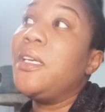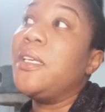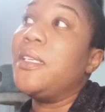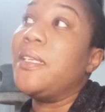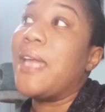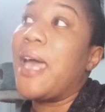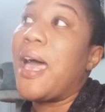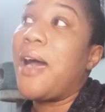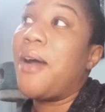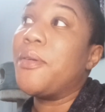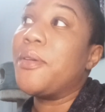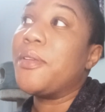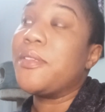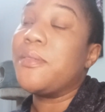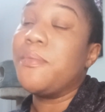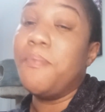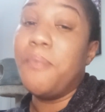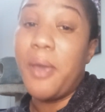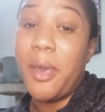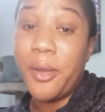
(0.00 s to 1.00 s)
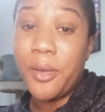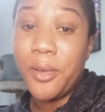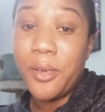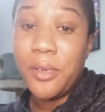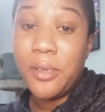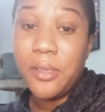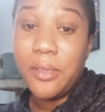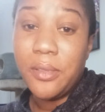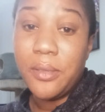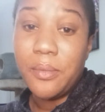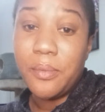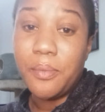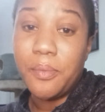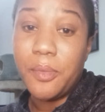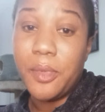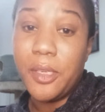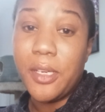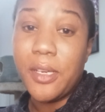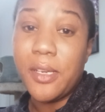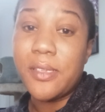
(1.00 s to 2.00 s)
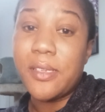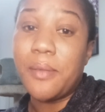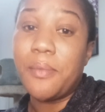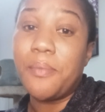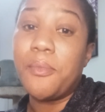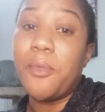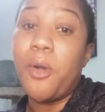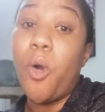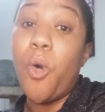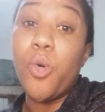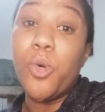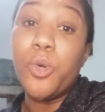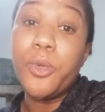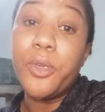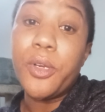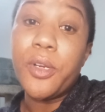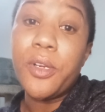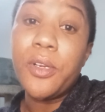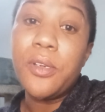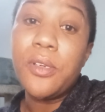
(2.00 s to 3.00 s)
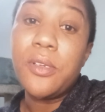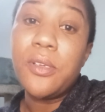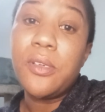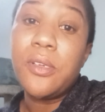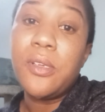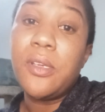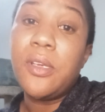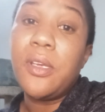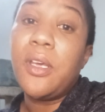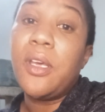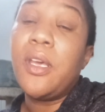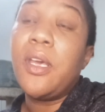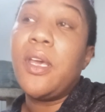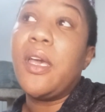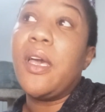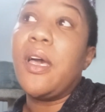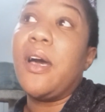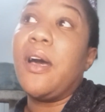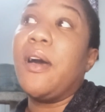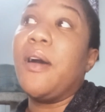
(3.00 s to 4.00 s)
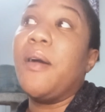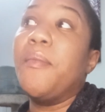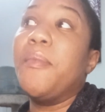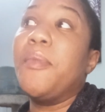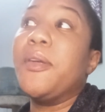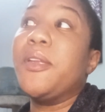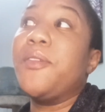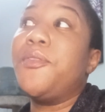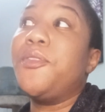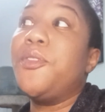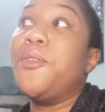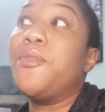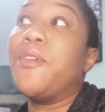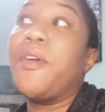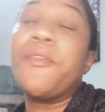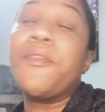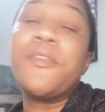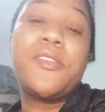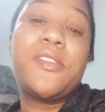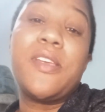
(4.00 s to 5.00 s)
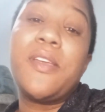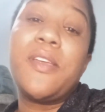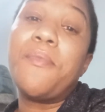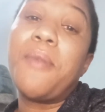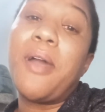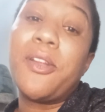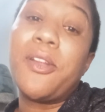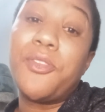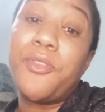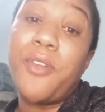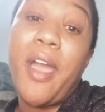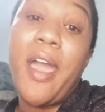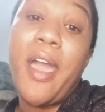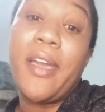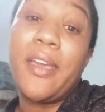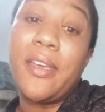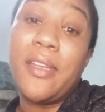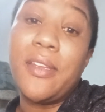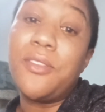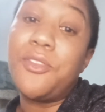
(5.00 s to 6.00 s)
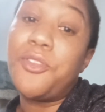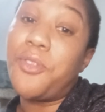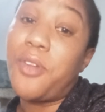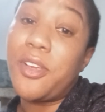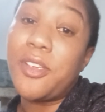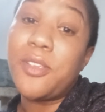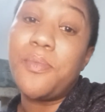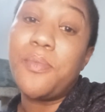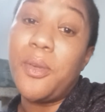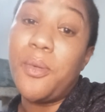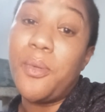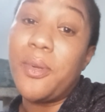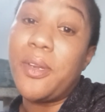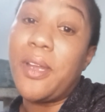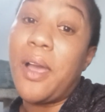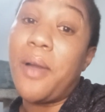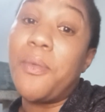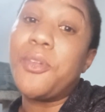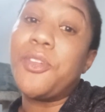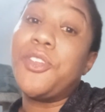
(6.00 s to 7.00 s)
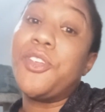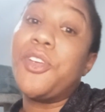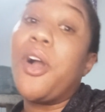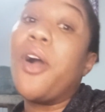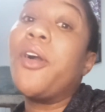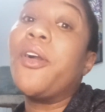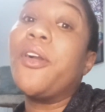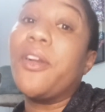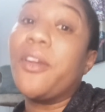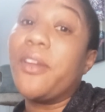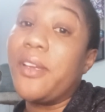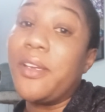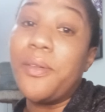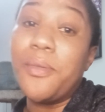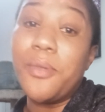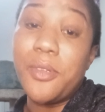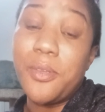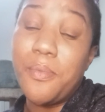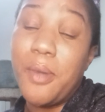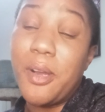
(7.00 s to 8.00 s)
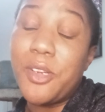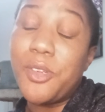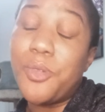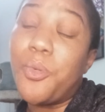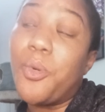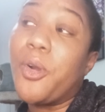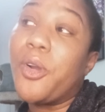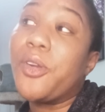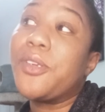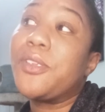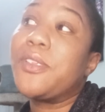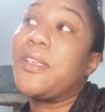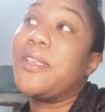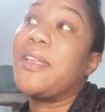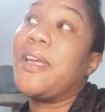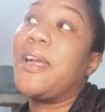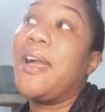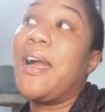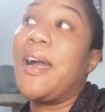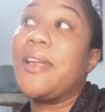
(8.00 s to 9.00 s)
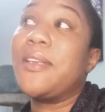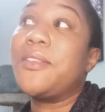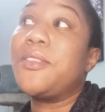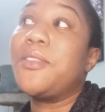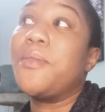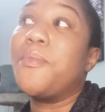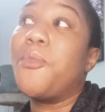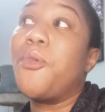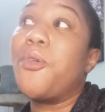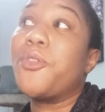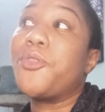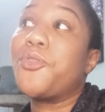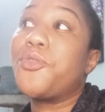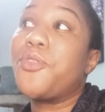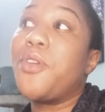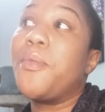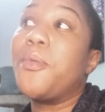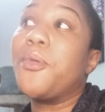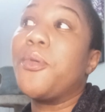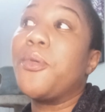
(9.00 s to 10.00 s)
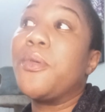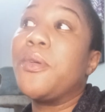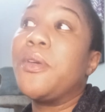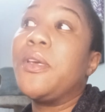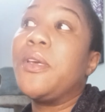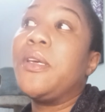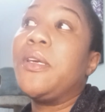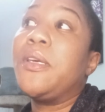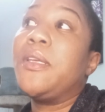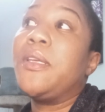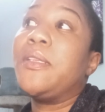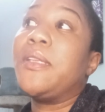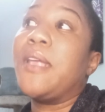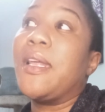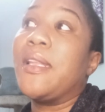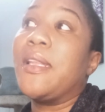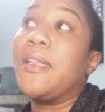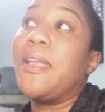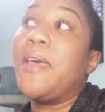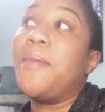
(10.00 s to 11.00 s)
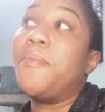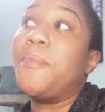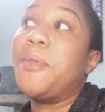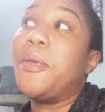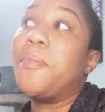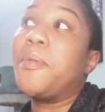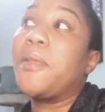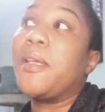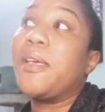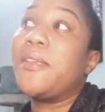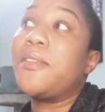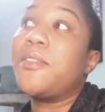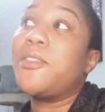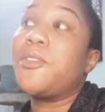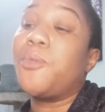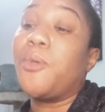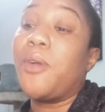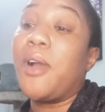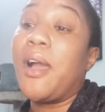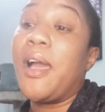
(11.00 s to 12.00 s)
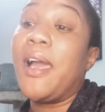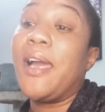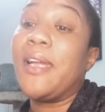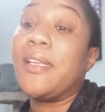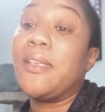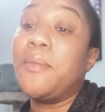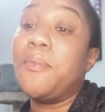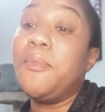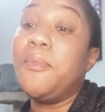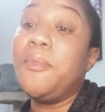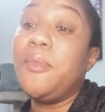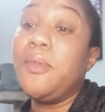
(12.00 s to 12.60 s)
Now it's better because I'm older. But if you've ever seen my dragon, trust me, when I was younger, it was much worse. And I got into more trouble that led me places where I had to